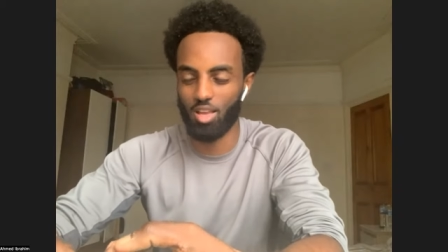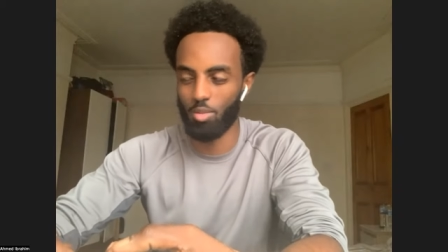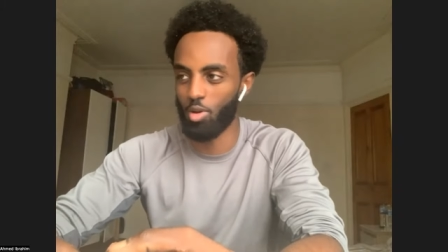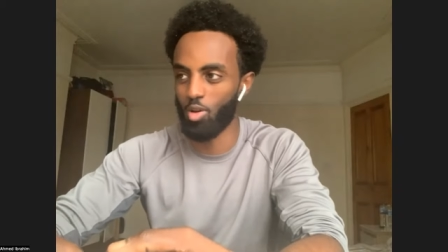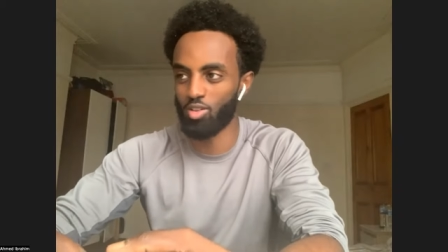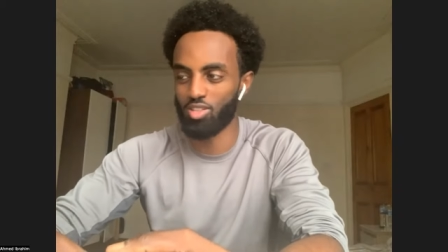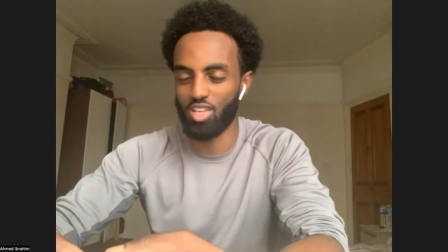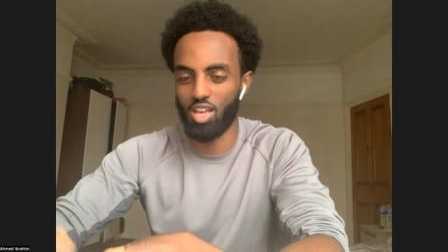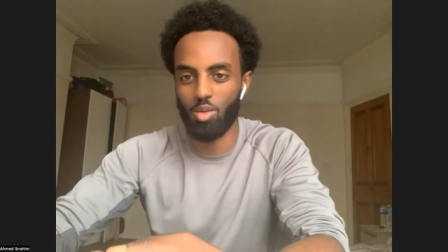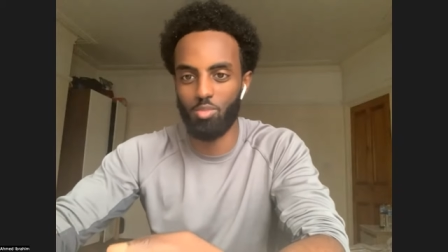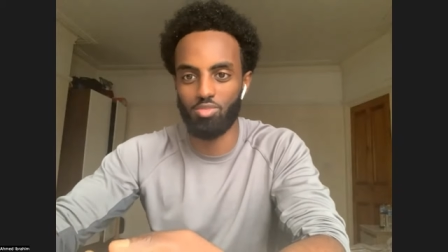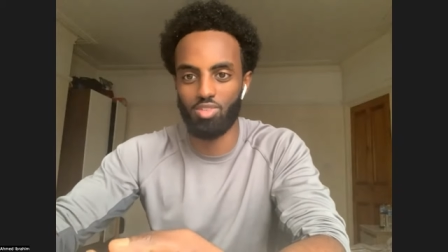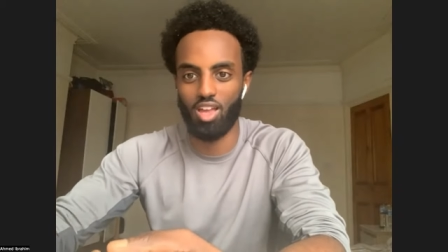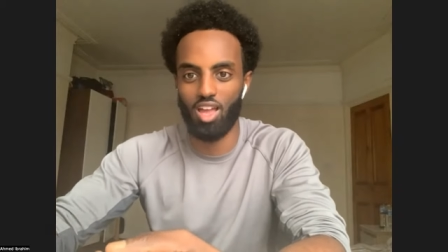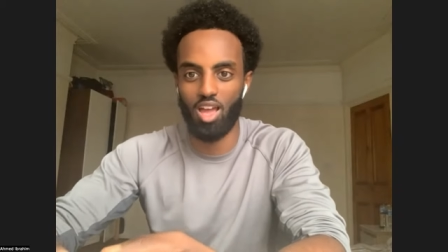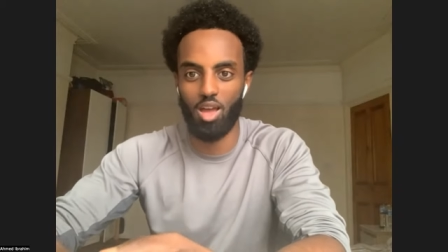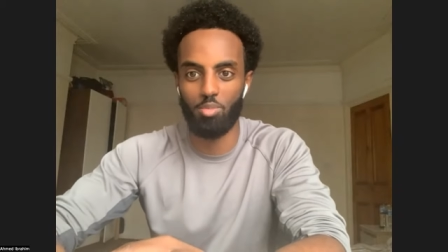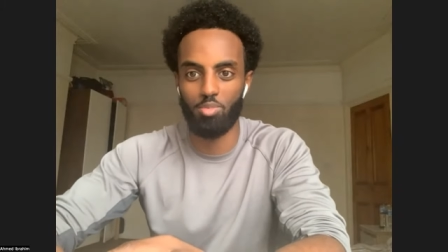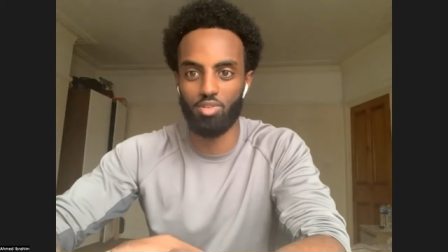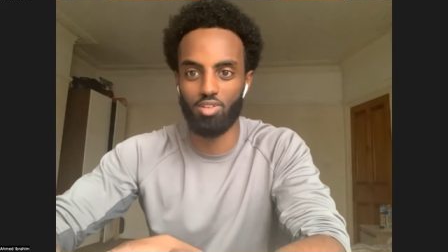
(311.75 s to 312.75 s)
A amount of times that
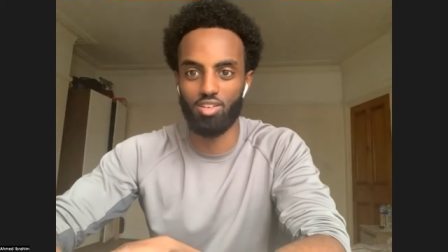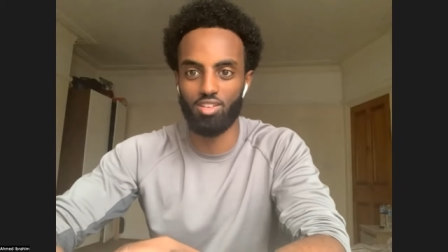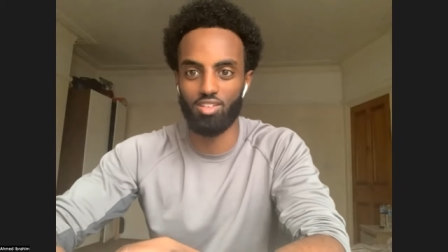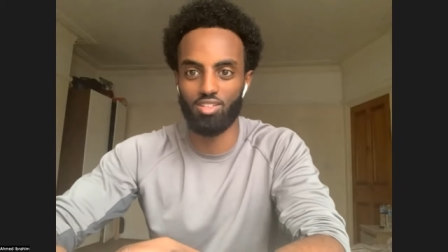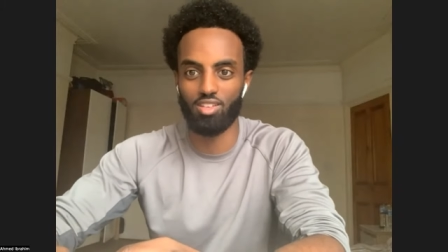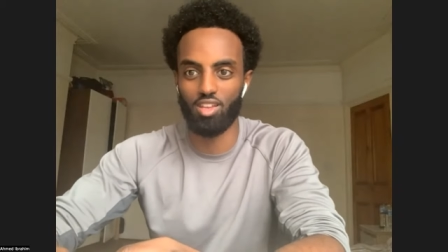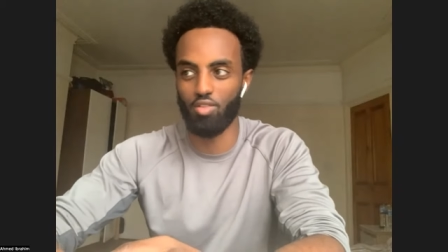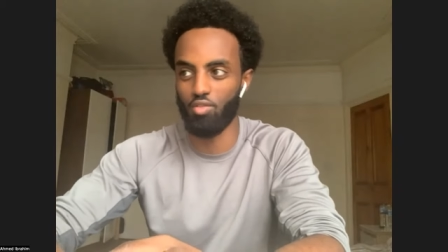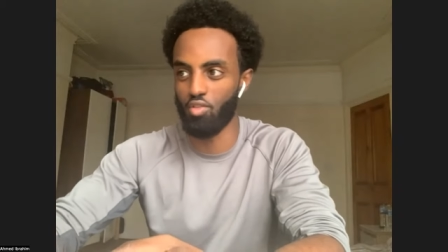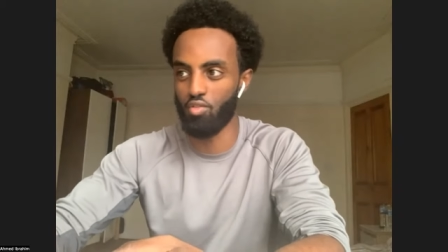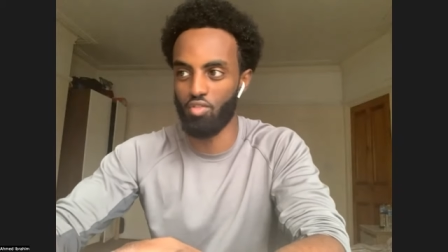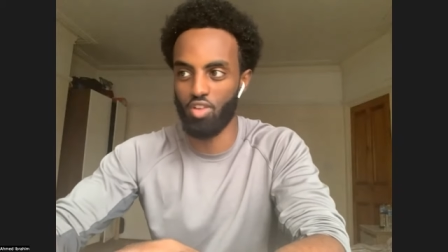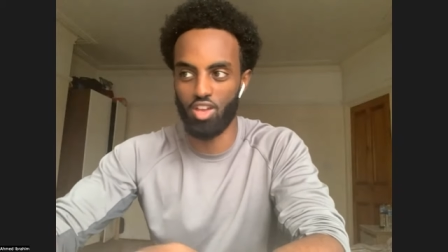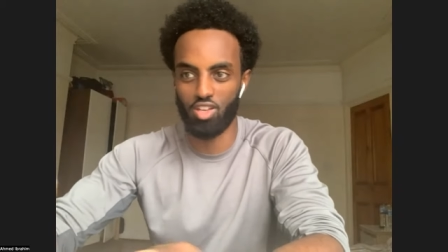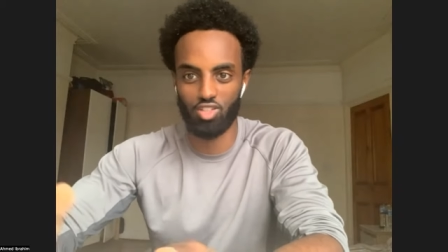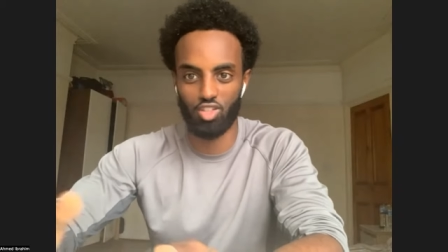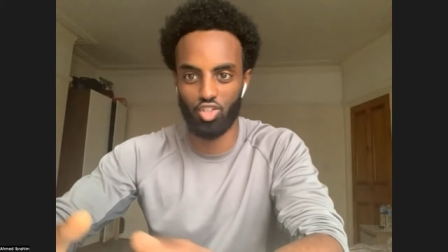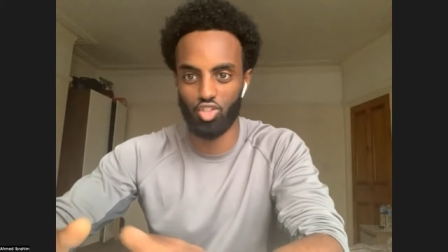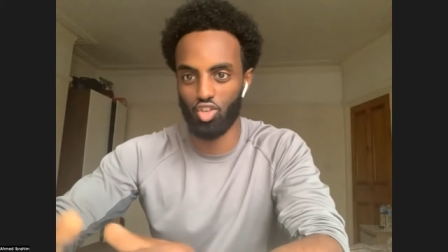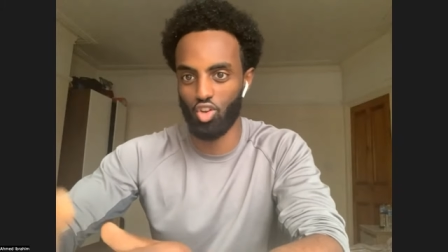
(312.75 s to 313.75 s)
happen, they
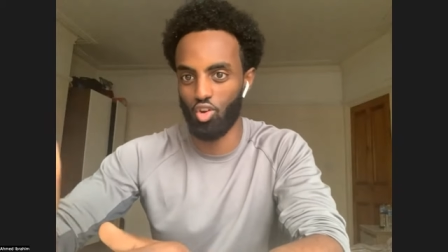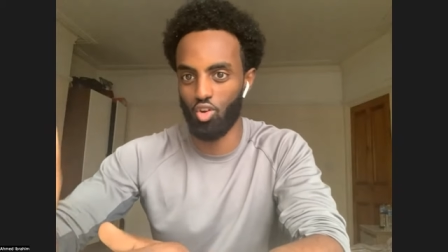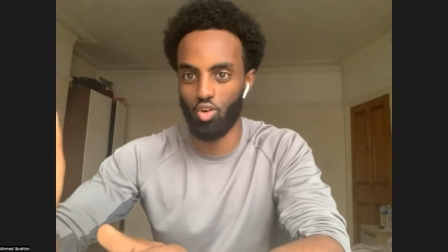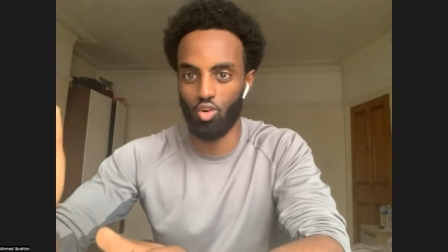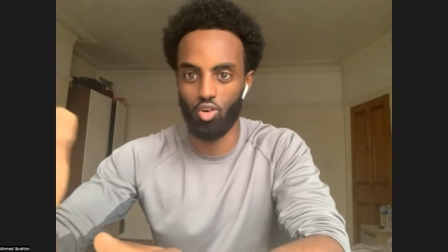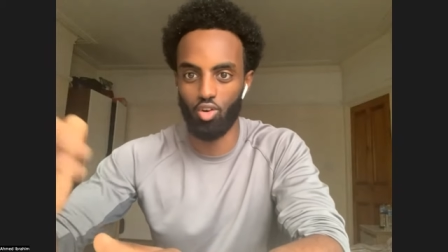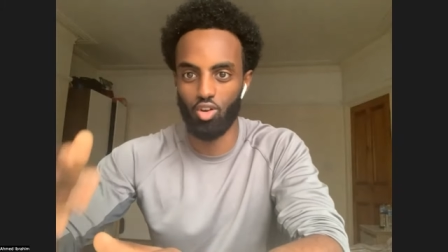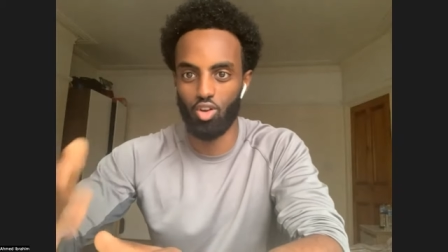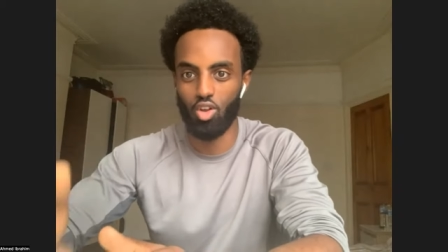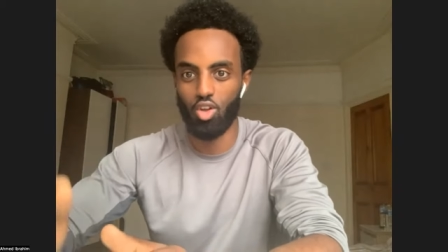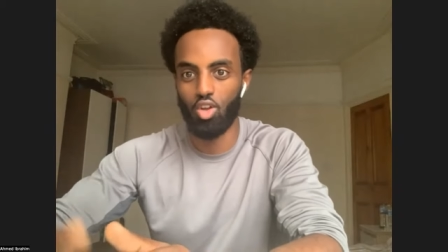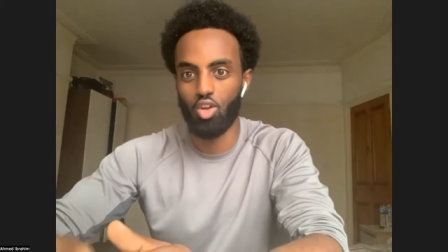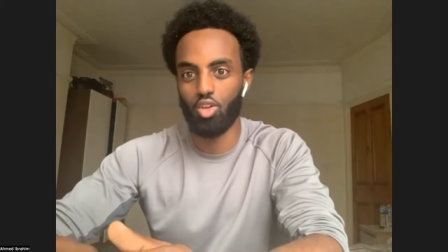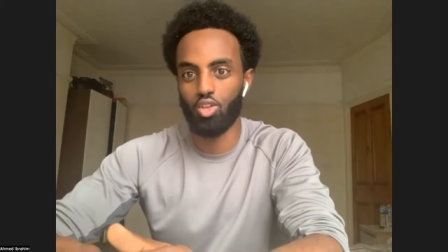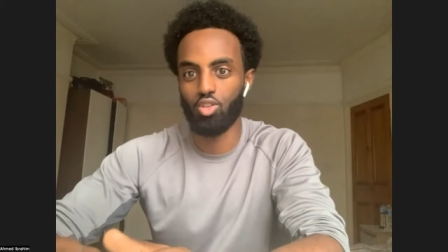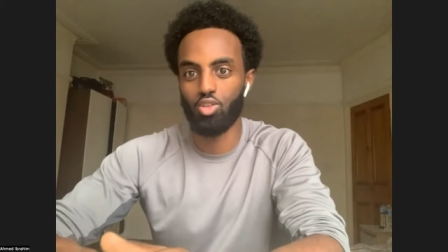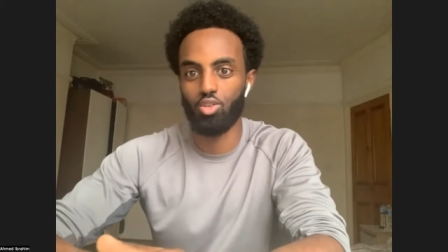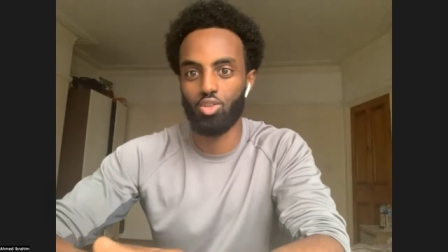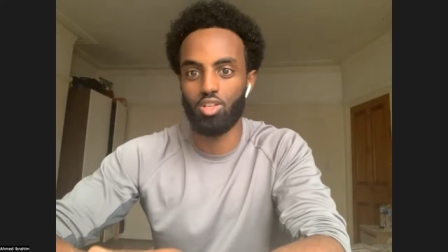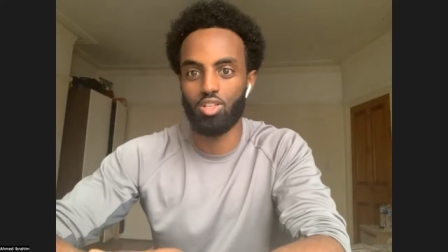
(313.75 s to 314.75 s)
reverse the shot or
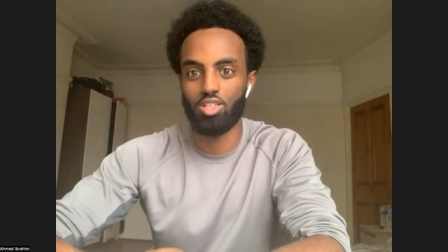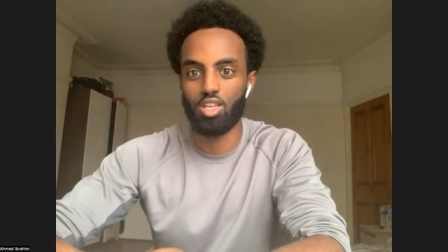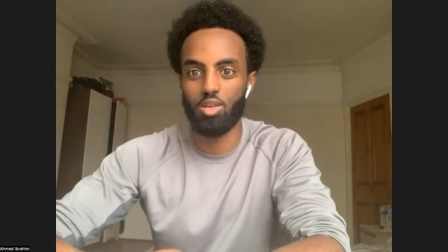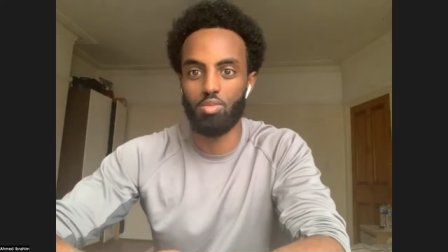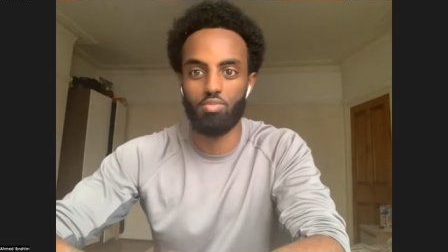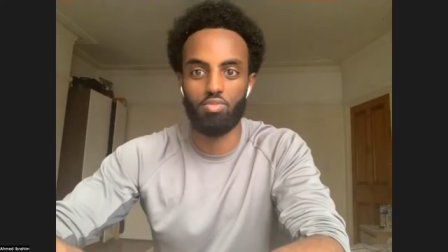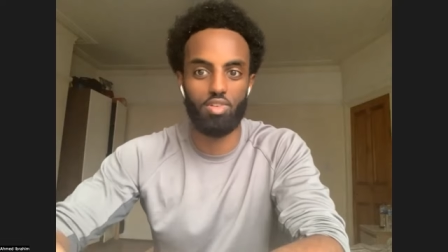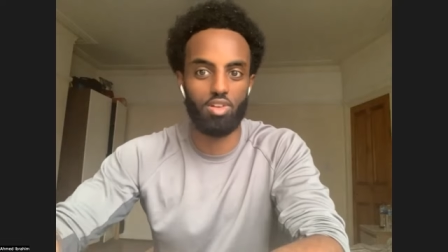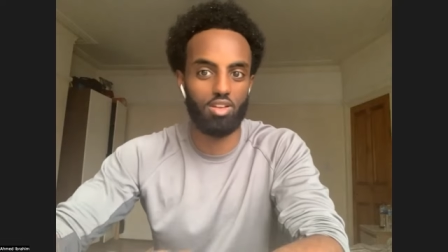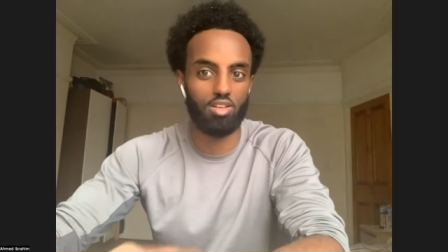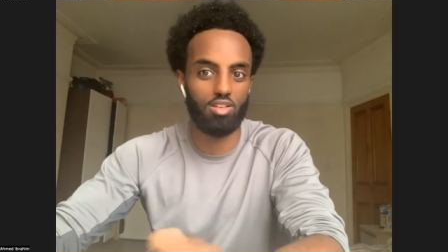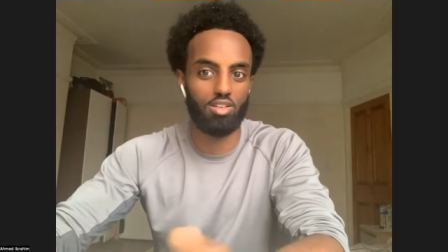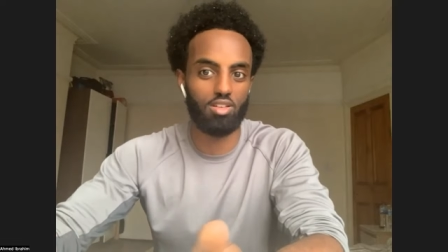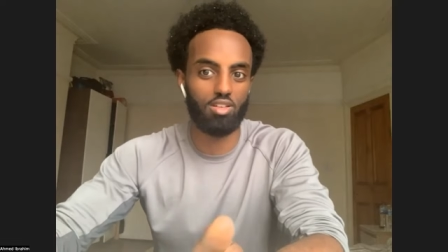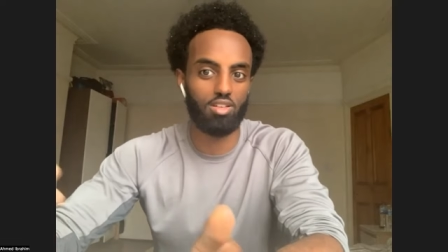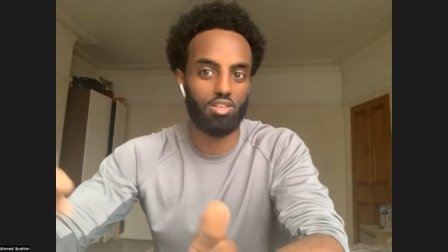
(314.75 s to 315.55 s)
do the same thing.